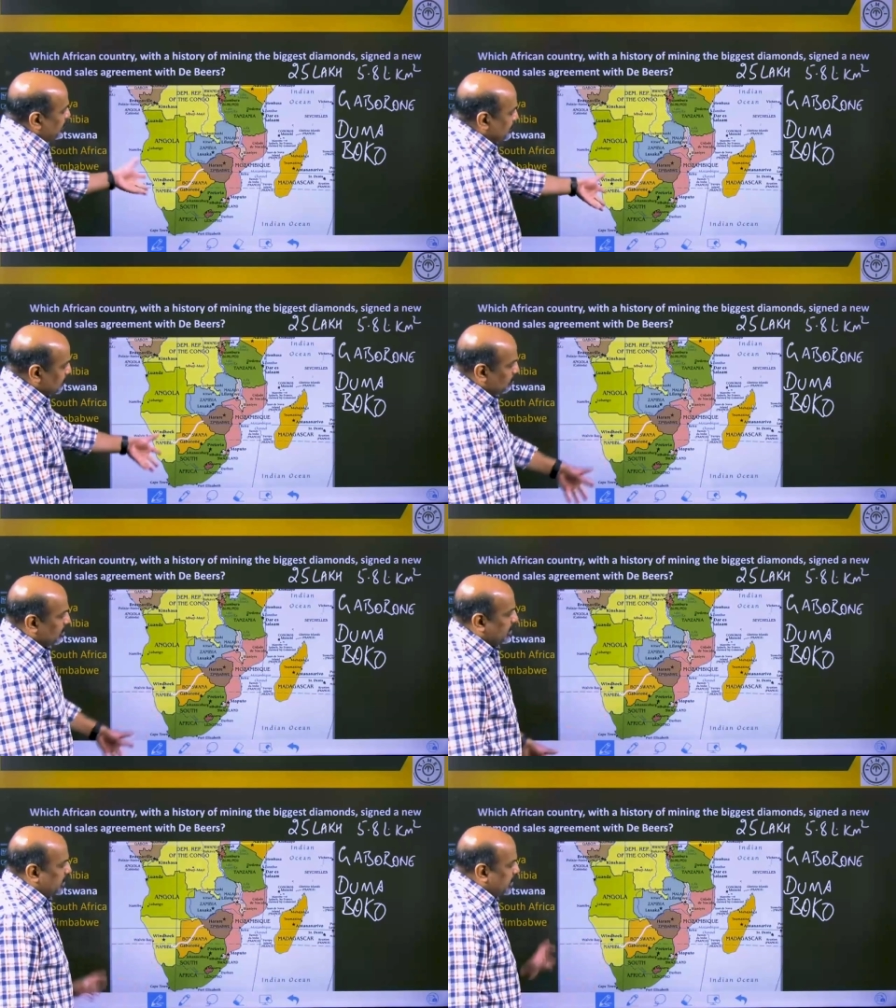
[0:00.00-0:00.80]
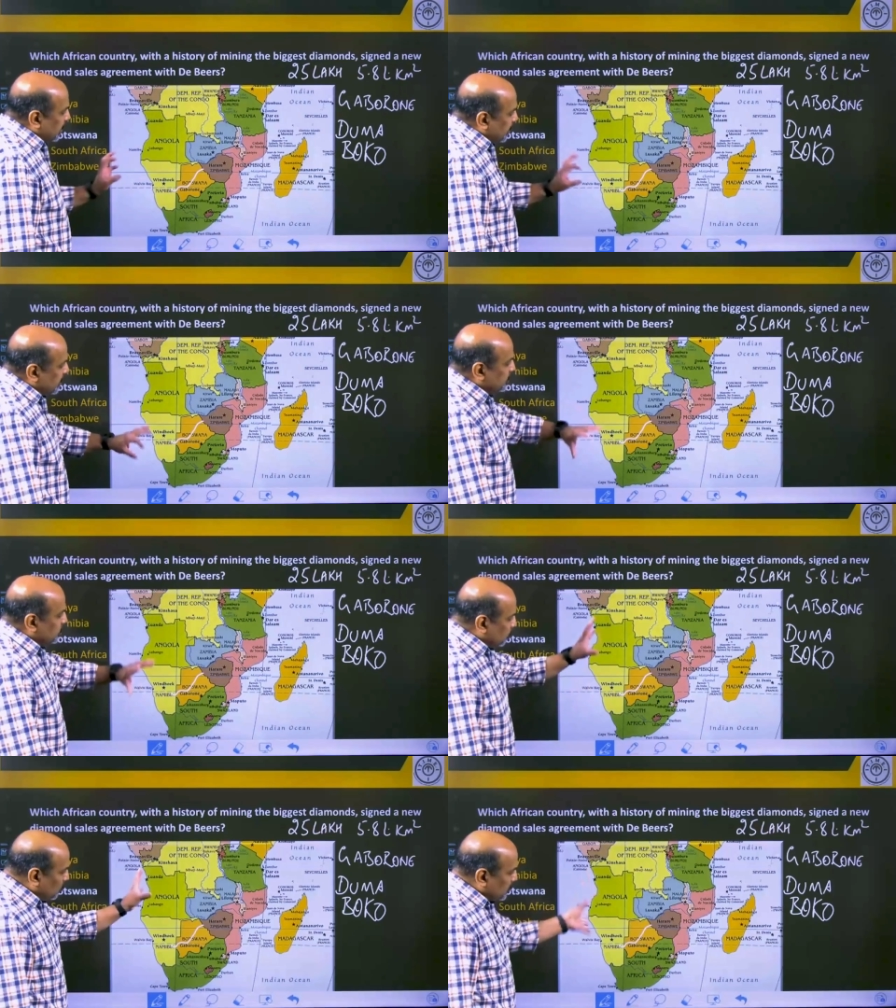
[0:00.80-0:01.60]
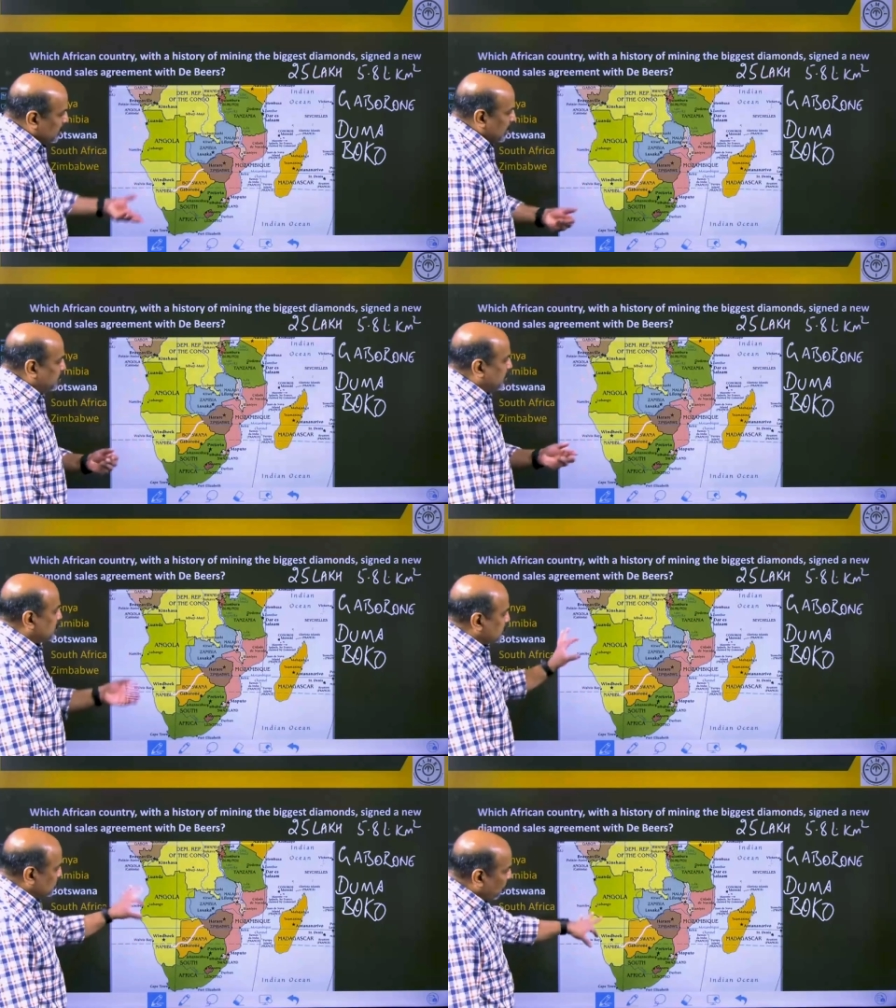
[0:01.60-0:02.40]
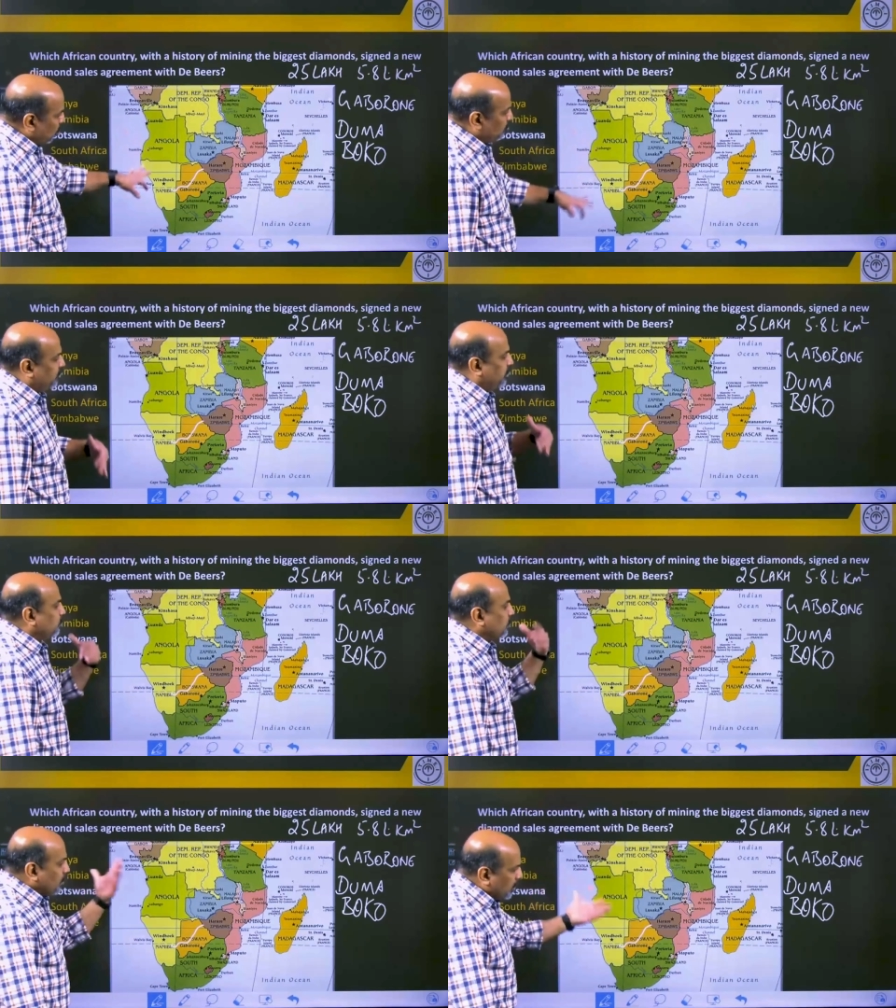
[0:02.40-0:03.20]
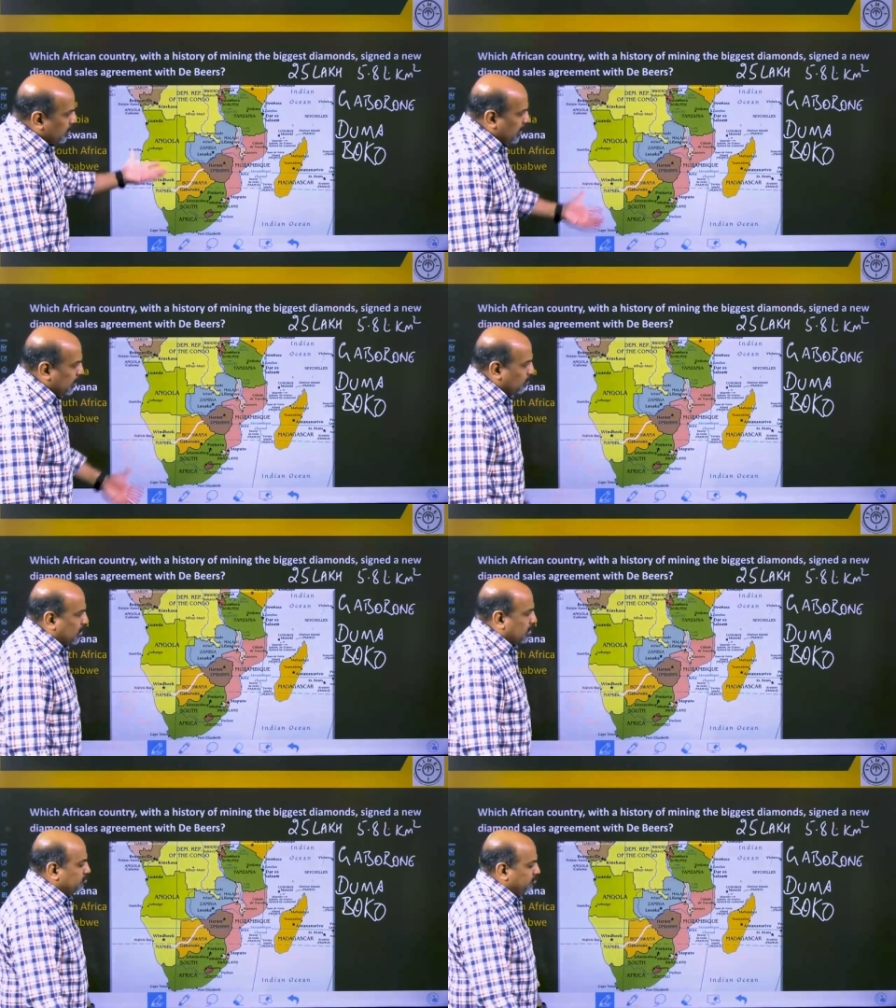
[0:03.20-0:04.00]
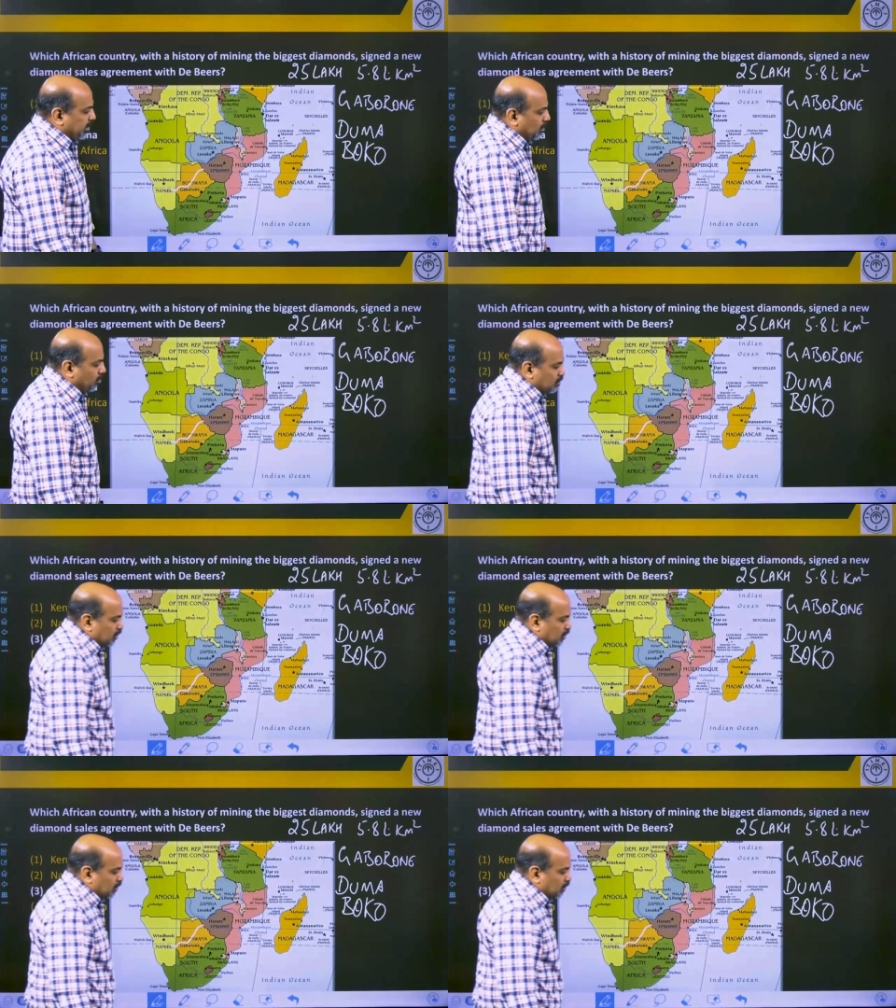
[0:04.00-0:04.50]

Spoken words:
it's located and need to know its neighbors, geography. Then you can find out